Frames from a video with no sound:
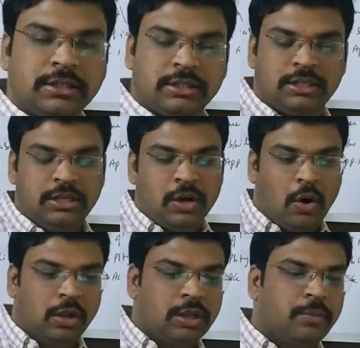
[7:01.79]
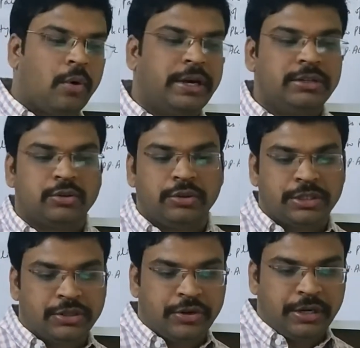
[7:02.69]
see all the points on your
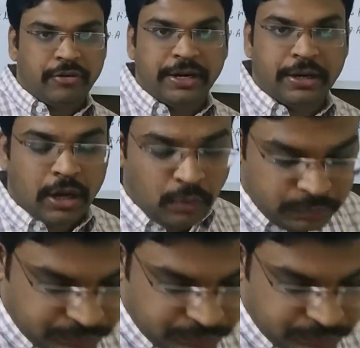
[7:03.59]
screen right now.